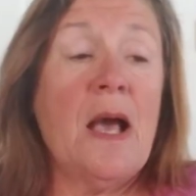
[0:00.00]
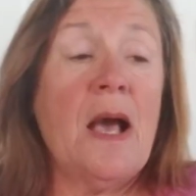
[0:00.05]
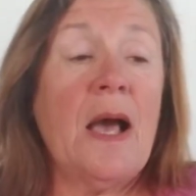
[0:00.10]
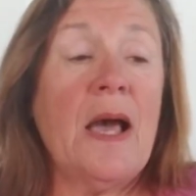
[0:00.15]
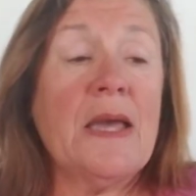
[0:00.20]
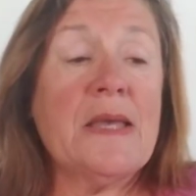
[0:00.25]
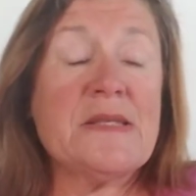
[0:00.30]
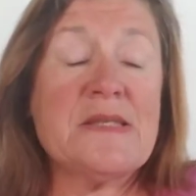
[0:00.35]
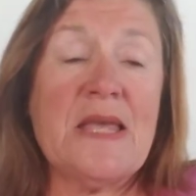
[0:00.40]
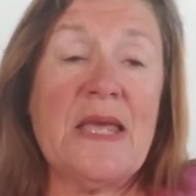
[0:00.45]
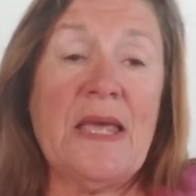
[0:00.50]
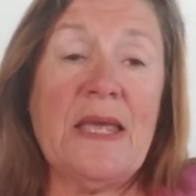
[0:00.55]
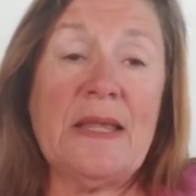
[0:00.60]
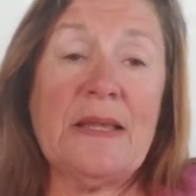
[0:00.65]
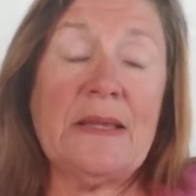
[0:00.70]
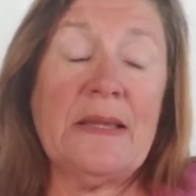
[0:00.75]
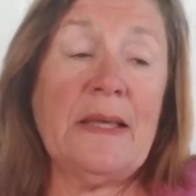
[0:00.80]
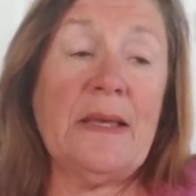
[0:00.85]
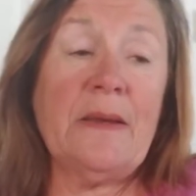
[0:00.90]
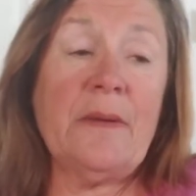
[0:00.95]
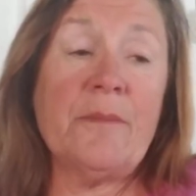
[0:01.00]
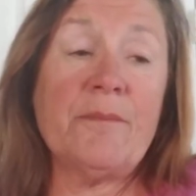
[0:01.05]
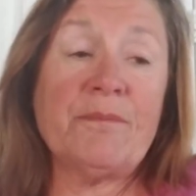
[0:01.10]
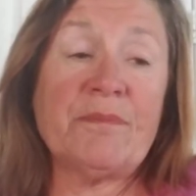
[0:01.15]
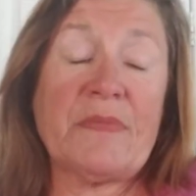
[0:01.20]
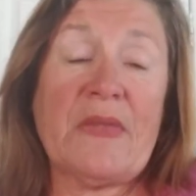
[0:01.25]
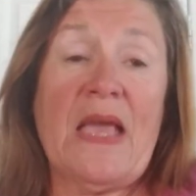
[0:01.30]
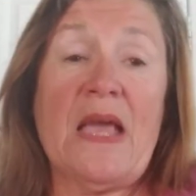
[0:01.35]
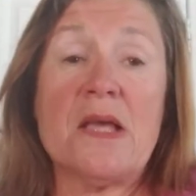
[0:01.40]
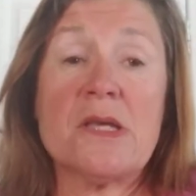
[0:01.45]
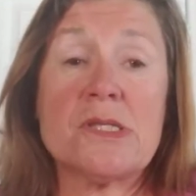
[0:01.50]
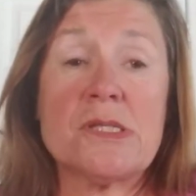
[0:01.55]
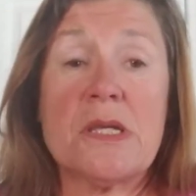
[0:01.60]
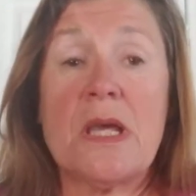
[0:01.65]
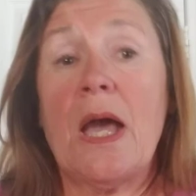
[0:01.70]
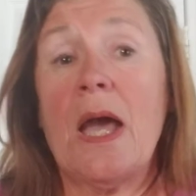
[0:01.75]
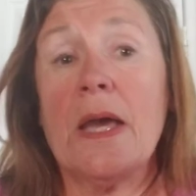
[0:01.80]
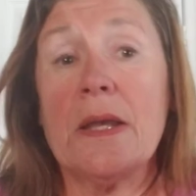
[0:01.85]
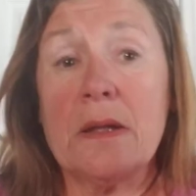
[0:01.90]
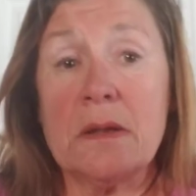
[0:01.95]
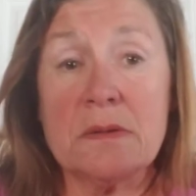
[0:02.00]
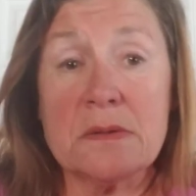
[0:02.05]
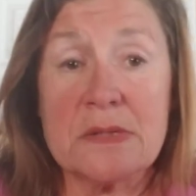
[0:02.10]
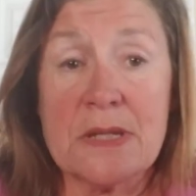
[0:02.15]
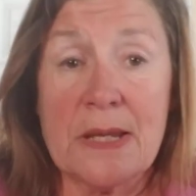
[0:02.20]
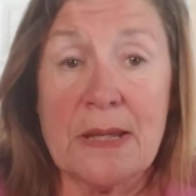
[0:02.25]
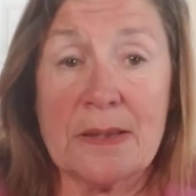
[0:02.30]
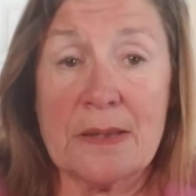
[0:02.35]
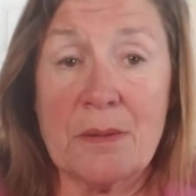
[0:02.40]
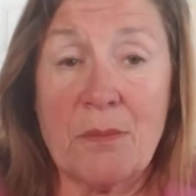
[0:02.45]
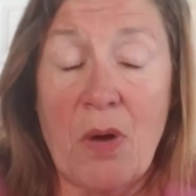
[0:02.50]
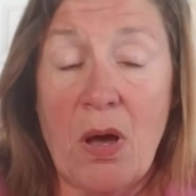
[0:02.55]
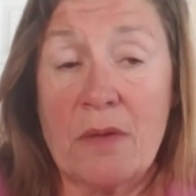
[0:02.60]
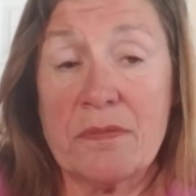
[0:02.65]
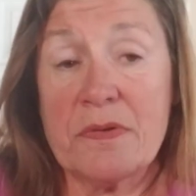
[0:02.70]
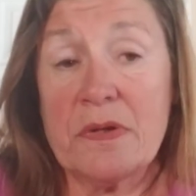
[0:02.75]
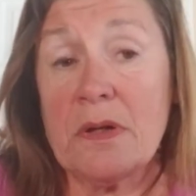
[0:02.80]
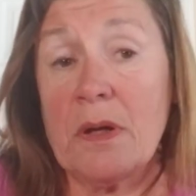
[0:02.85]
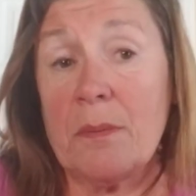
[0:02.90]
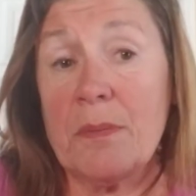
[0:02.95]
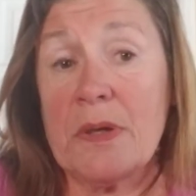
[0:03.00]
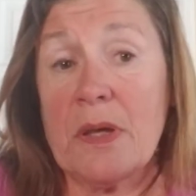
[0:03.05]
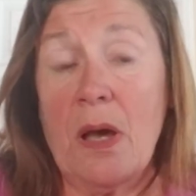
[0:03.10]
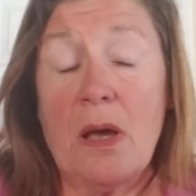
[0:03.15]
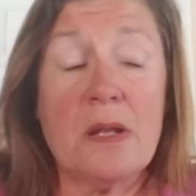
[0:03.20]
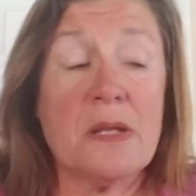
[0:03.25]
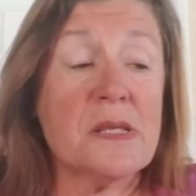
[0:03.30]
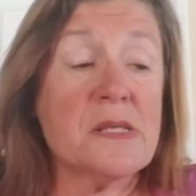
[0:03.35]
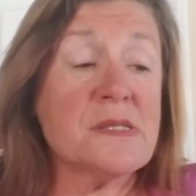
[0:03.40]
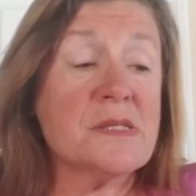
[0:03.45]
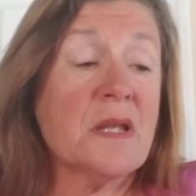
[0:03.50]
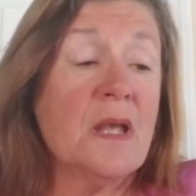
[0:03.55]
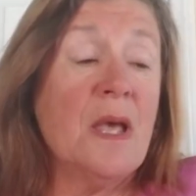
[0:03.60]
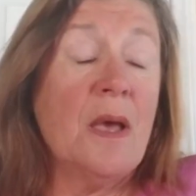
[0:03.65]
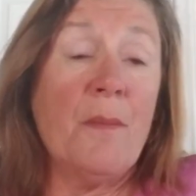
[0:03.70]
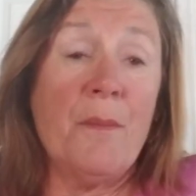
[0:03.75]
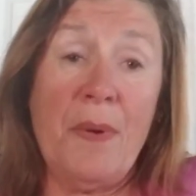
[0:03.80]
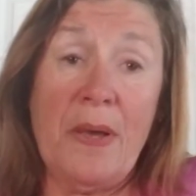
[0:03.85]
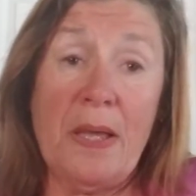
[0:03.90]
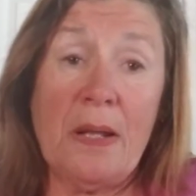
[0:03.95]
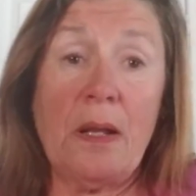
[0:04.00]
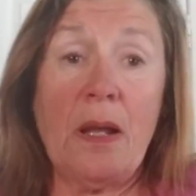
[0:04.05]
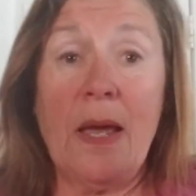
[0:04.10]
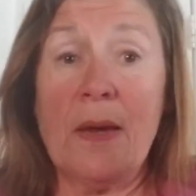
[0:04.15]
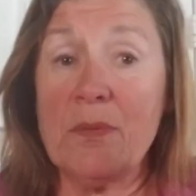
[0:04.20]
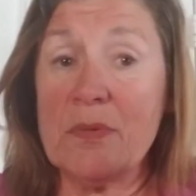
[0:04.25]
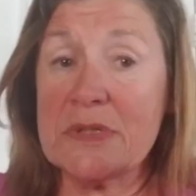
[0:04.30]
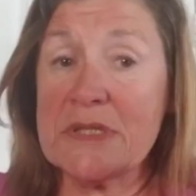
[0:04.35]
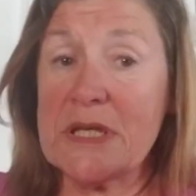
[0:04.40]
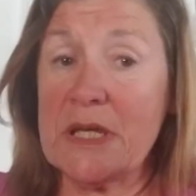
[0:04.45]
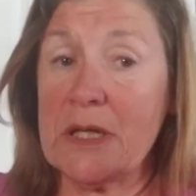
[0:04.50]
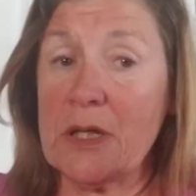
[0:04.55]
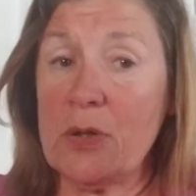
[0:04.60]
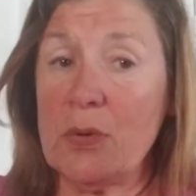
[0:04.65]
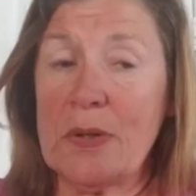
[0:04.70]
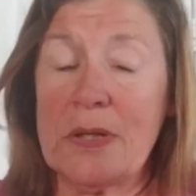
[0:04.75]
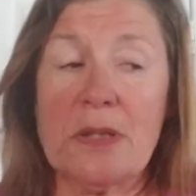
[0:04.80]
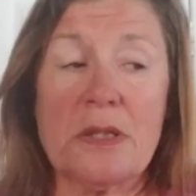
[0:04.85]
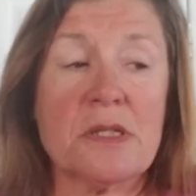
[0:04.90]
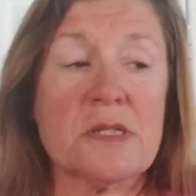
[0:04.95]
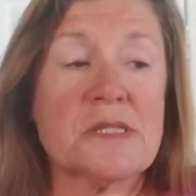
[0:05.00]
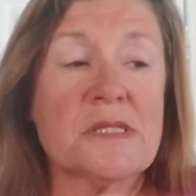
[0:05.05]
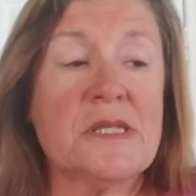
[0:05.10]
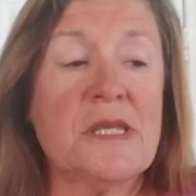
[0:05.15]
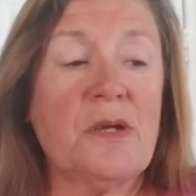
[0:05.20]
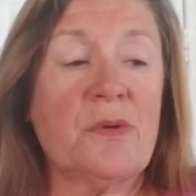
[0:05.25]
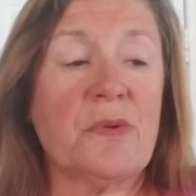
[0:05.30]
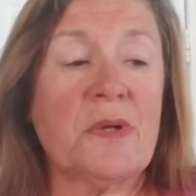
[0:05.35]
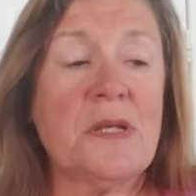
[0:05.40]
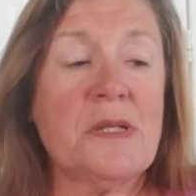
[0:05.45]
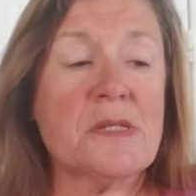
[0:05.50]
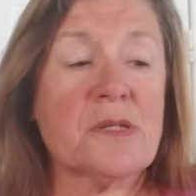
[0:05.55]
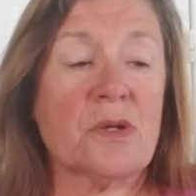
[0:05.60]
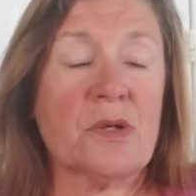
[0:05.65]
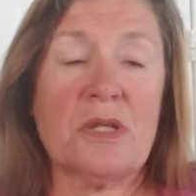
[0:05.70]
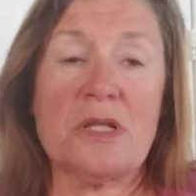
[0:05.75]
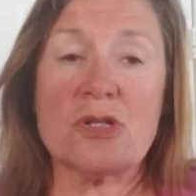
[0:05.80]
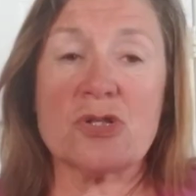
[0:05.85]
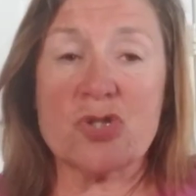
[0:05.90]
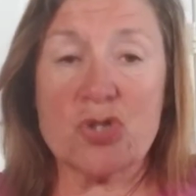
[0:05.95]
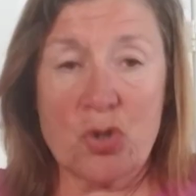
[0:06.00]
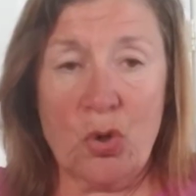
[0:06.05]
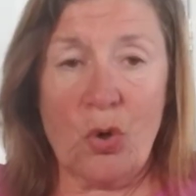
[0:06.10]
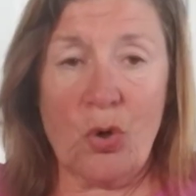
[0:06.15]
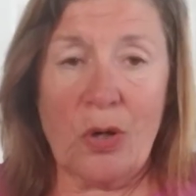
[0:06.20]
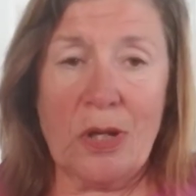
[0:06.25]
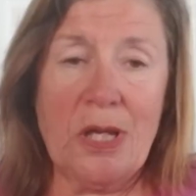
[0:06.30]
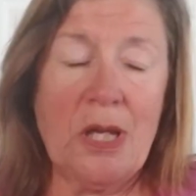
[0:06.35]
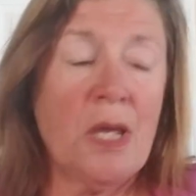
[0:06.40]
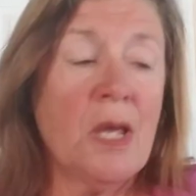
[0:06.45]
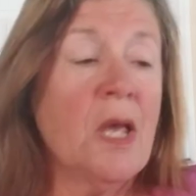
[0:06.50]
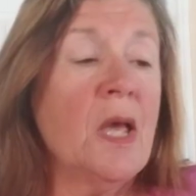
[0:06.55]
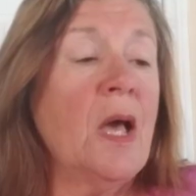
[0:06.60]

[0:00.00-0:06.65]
I take them, actually I don't take them often, I'll be honest, but I will tell you a quick little secret or a little story.